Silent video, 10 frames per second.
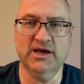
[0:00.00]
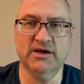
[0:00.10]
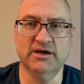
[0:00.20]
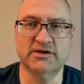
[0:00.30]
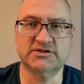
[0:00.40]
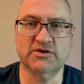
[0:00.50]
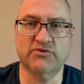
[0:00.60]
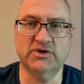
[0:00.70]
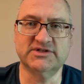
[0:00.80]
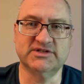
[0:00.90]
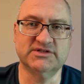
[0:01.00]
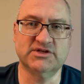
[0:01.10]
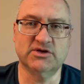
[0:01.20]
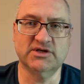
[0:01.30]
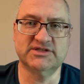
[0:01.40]
Uh, so for
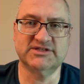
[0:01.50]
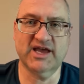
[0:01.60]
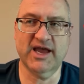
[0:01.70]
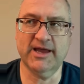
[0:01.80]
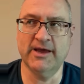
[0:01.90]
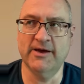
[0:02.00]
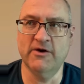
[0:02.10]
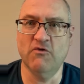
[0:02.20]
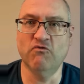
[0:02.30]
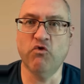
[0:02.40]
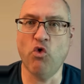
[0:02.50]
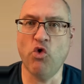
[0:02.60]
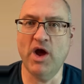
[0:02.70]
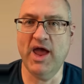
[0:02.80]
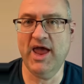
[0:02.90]
instance, you could say,
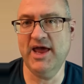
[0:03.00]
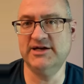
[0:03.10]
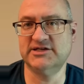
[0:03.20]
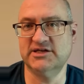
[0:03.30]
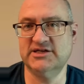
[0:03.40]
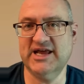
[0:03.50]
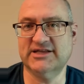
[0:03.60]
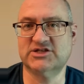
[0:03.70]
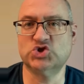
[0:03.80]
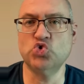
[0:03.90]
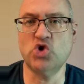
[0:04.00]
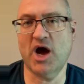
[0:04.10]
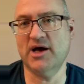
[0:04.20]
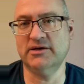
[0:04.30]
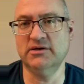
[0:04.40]
wo hält der Zug
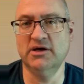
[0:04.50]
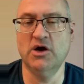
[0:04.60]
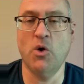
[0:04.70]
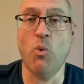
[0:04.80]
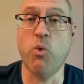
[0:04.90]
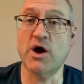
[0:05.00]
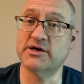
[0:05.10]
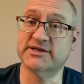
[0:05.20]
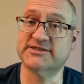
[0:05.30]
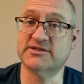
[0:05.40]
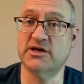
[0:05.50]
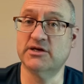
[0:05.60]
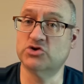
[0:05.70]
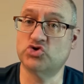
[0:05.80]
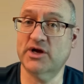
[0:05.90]
an? Where does
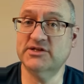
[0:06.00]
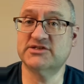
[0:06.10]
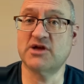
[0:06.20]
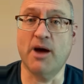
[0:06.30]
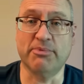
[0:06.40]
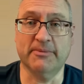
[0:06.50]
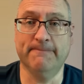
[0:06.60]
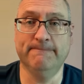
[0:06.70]
the train stop?